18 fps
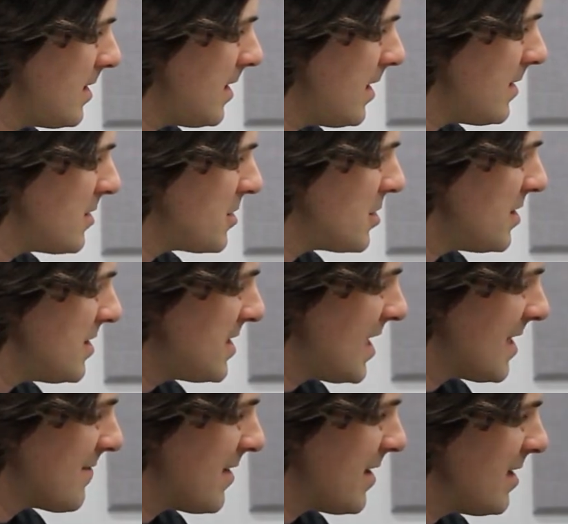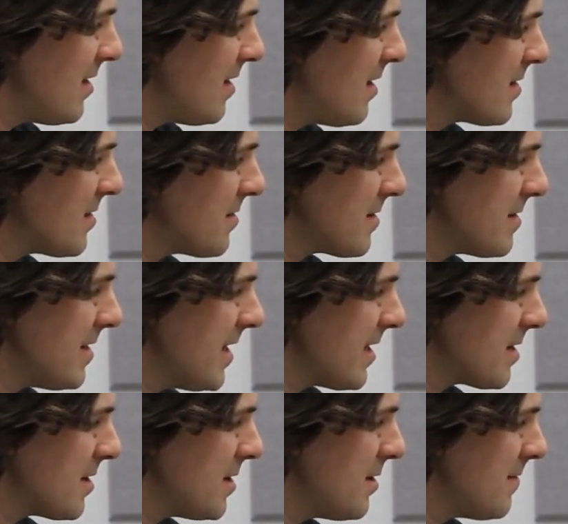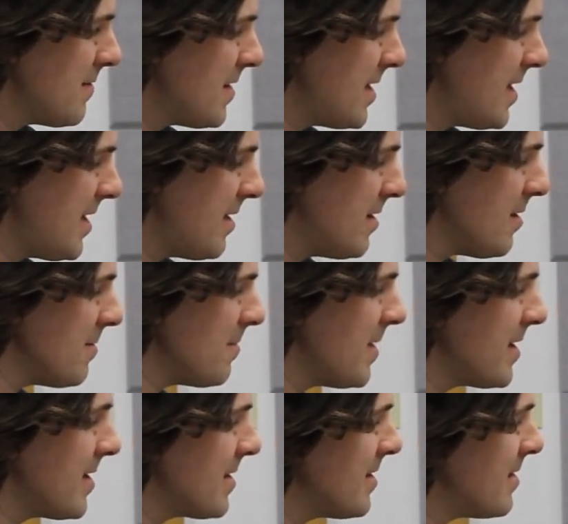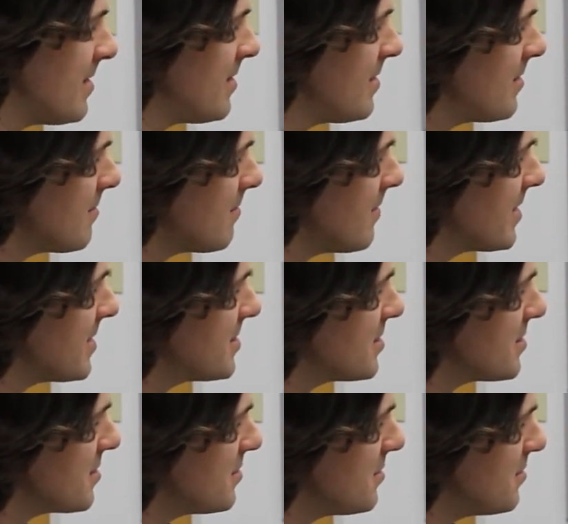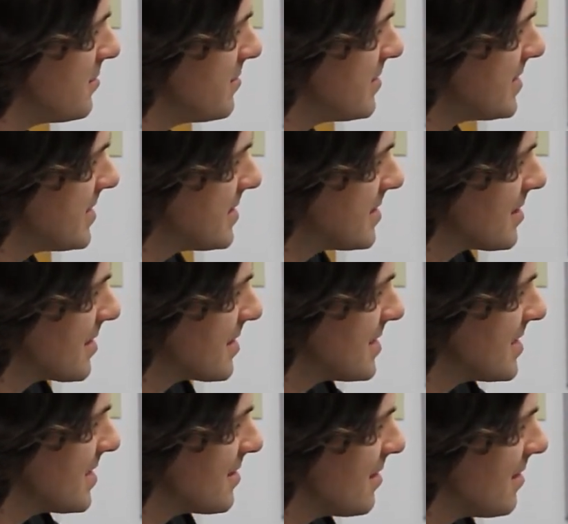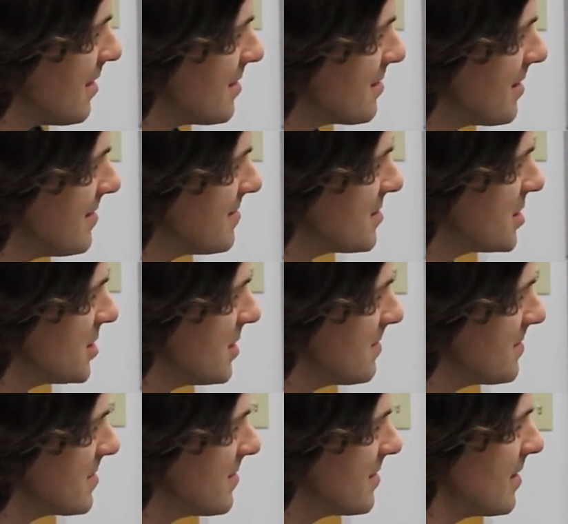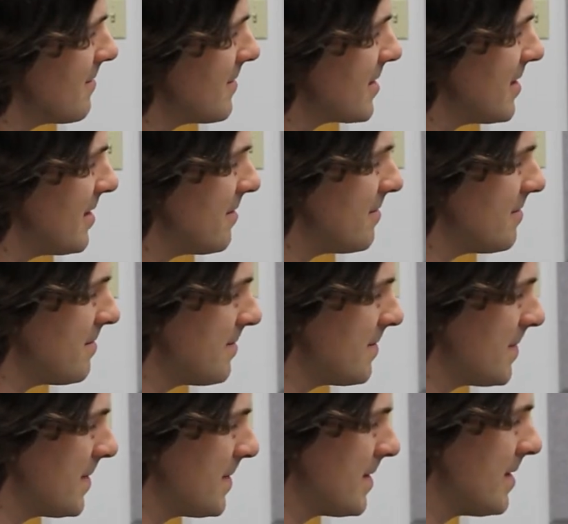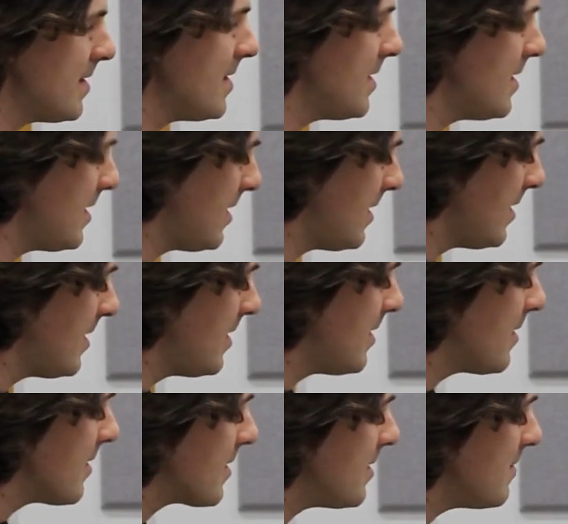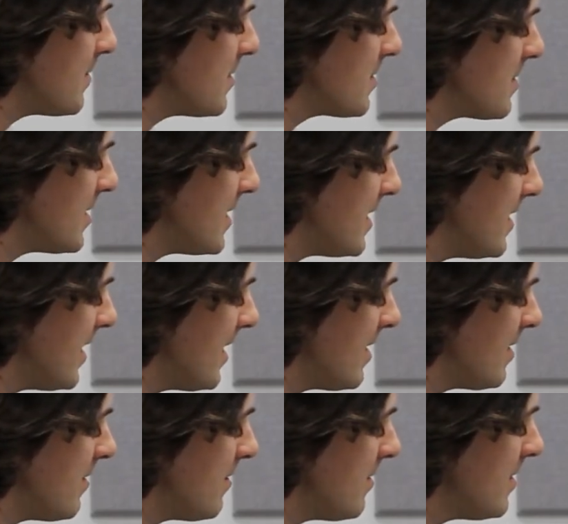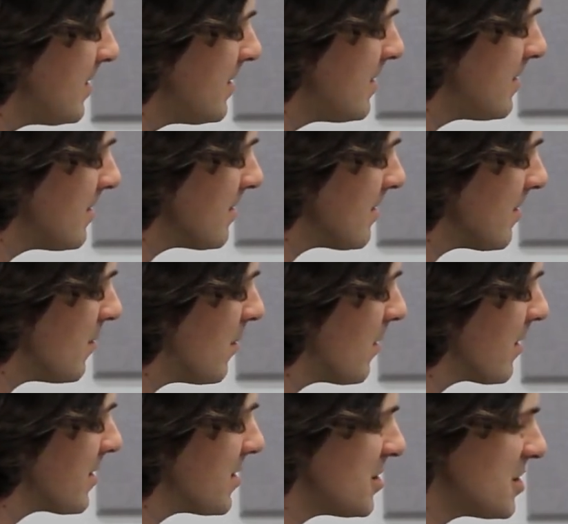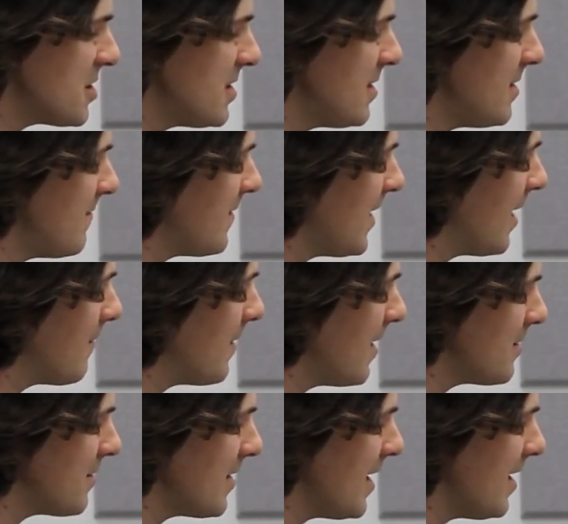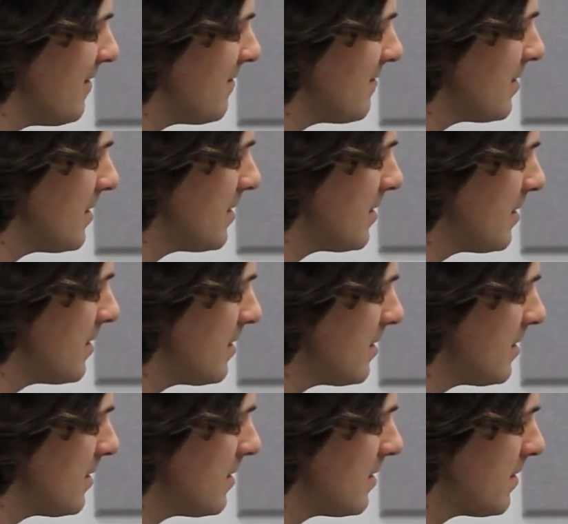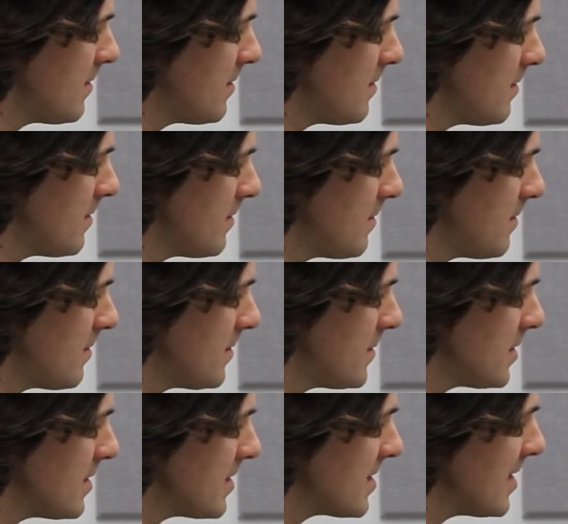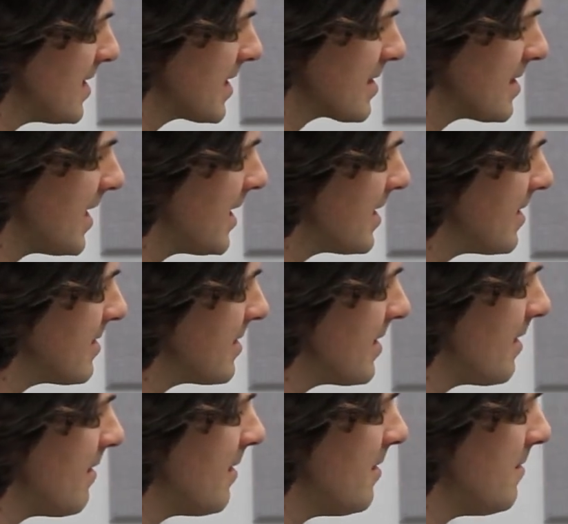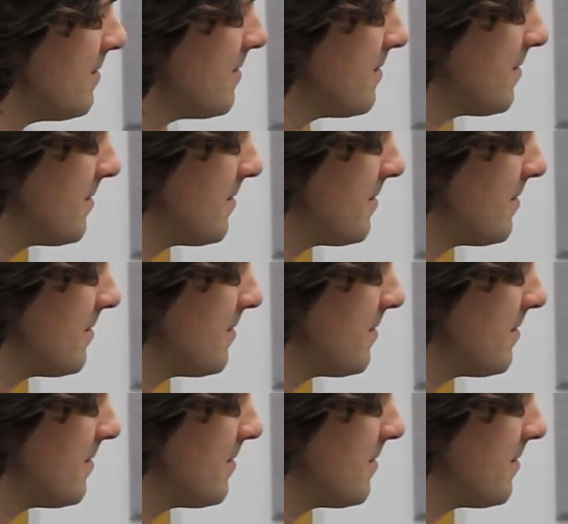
This shouldn't take very long. You can let go of the Alt button once you start to see the hard drive show up. So there we go. We're going to boot to the yellow or orange FireWire drive. So select that and hit the arrow.